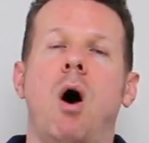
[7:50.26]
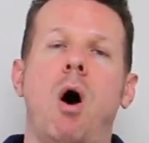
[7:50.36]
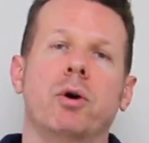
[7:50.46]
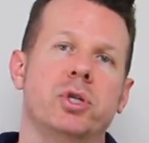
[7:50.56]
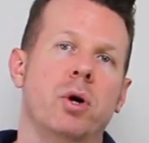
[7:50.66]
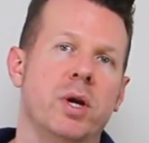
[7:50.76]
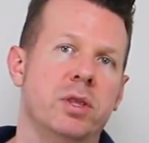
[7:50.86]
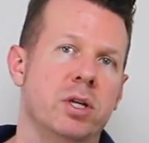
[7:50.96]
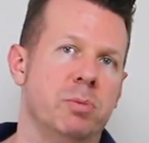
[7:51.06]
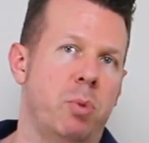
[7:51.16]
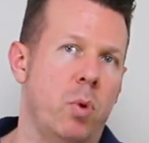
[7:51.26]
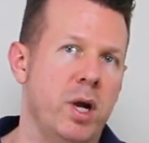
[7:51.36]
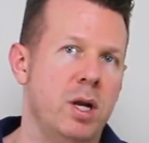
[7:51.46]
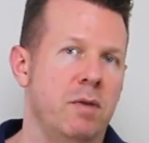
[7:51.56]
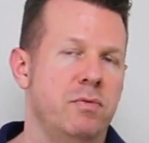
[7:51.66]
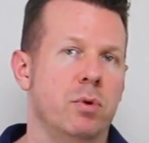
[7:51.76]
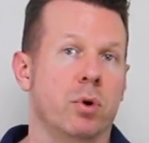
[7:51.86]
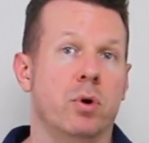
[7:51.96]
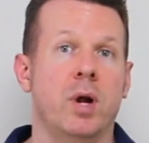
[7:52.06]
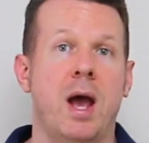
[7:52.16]
Also at this point, if you
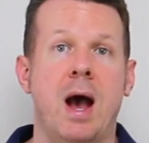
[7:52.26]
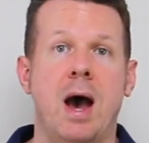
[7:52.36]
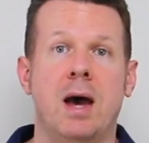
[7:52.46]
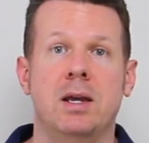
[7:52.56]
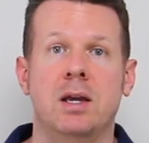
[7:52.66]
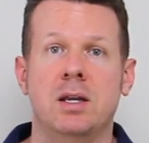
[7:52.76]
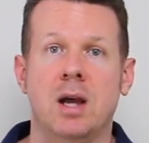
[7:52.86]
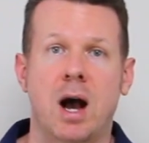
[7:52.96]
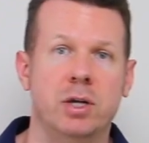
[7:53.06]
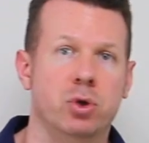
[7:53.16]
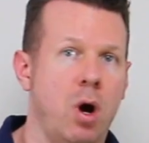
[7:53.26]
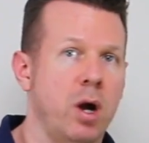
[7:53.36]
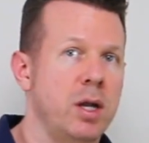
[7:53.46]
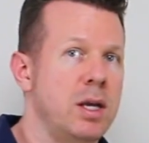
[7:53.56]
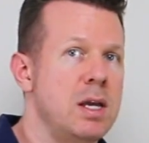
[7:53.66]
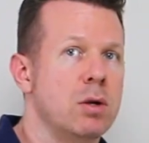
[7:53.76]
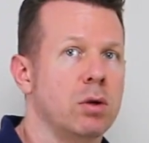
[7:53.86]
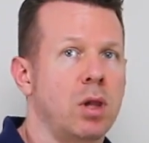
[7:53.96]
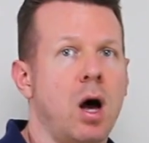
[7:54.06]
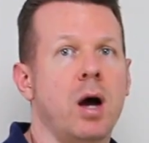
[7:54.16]
are going to add any hydronic
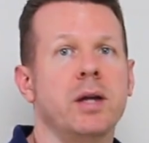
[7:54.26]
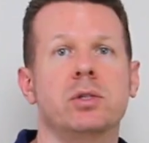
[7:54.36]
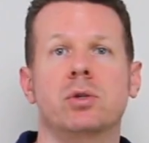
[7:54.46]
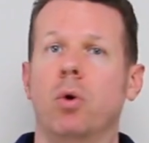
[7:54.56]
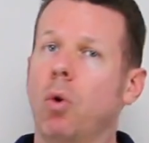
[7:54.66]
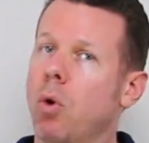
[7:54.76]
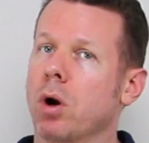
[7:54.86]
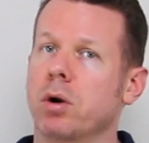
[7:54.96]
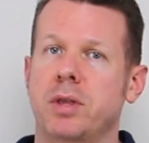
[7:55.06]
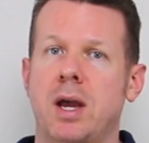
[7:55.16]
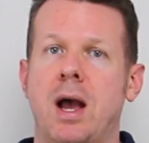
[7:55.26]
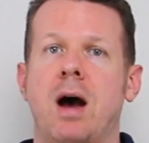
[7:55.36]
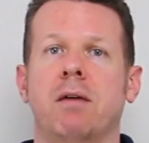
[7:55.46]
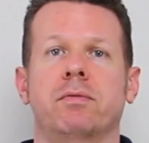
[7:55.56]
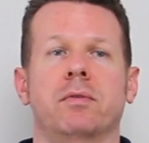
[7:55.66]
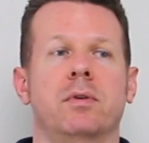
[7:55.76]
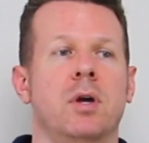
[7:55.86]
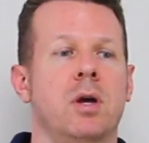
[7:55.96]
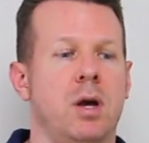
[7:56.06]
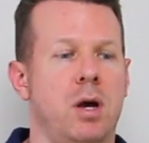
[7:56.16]
heater lines, or they have
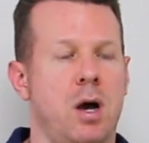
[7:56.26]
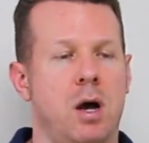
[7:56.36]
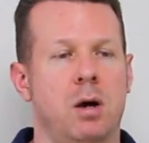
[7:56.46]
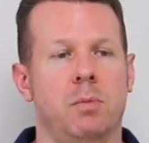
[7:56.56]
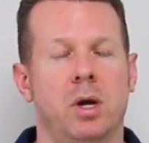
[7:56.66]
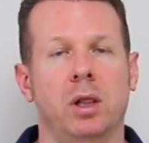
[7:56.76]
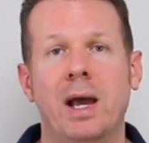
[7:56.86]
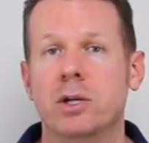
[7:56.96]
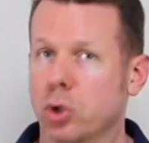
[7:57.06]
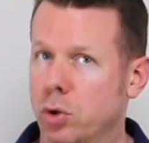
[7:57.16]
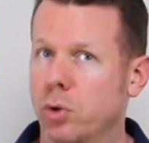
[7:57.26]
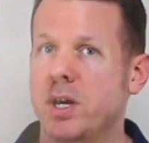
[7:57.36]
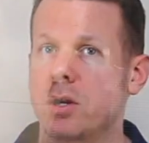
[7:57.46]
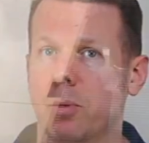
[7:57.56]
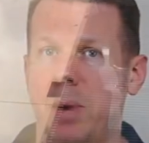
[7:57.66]
electrical heater